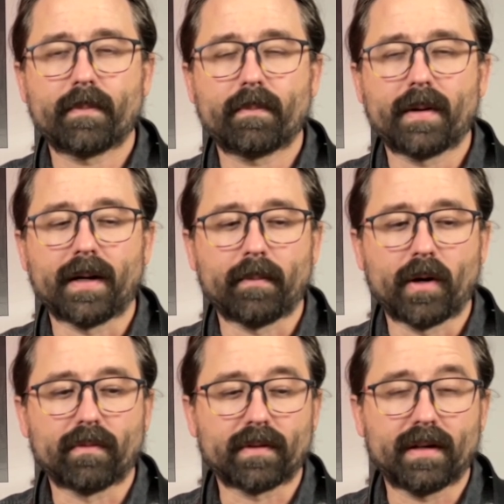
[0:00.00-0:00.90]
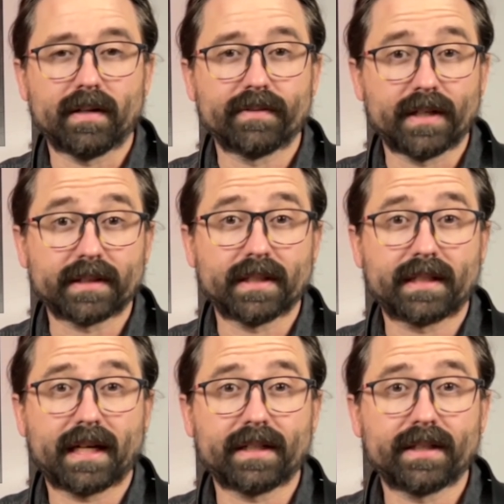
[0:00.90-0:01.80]
overall, as long as it's
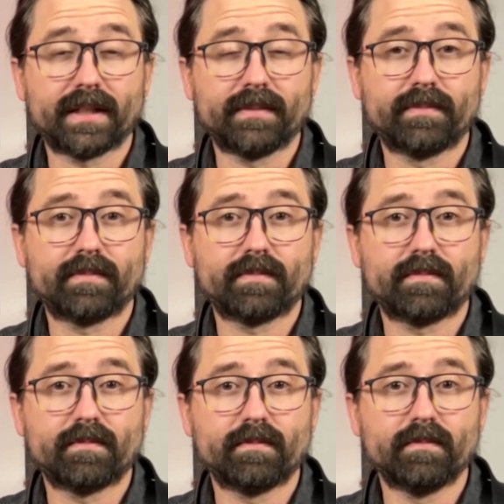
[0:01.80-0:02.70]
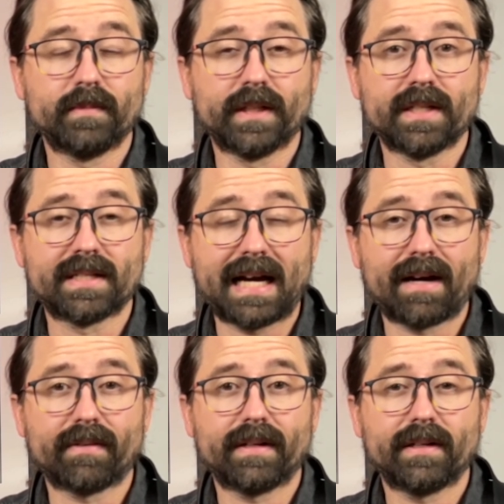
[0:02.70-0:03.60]
got a good
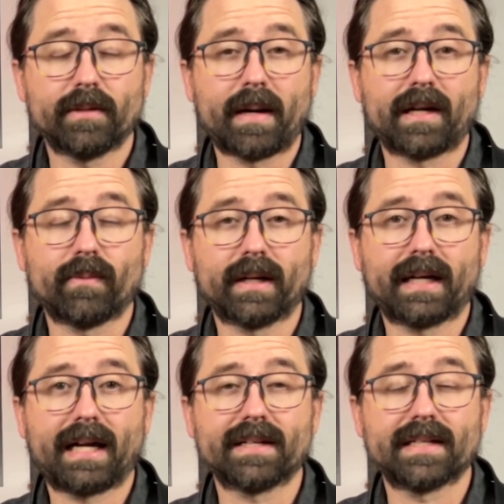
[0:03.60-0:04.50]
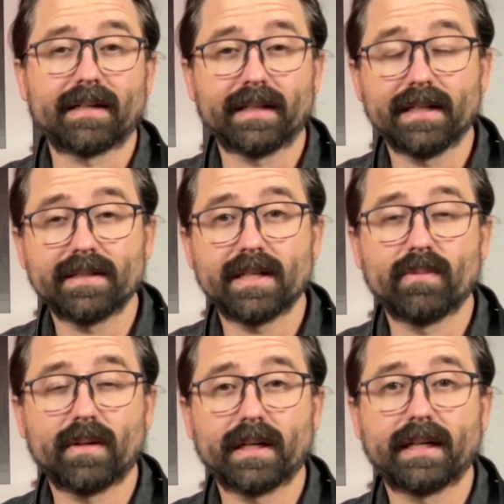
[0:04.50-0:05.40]
sound, no matter what kind of sound it is, it
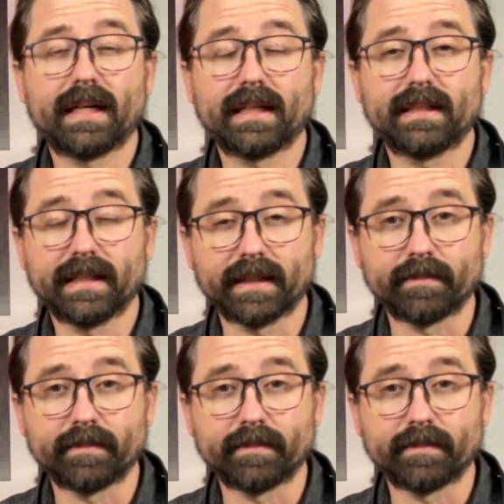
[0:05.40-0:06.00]
will get a 9 out of 10.